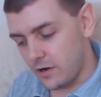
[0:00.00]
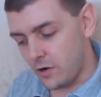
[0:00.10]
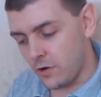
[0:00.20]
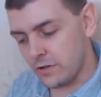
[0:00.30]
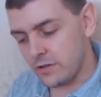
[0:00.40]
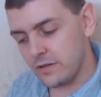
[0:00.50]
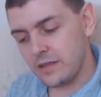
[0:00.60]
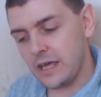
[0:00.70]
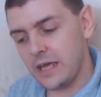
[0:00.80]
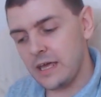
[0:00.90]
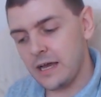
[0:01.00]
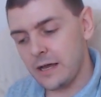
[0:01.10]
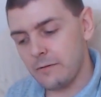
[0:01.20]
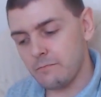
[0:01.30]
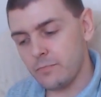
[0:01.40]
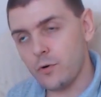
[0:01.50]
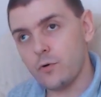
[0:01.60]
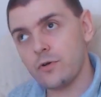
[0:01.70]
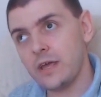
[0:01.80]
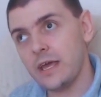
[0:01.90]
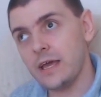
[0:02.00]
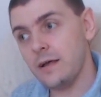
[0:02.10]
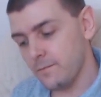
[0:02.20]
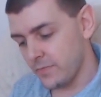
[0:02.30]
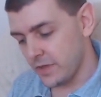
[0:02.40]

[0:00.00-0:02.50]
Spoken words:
on the board here,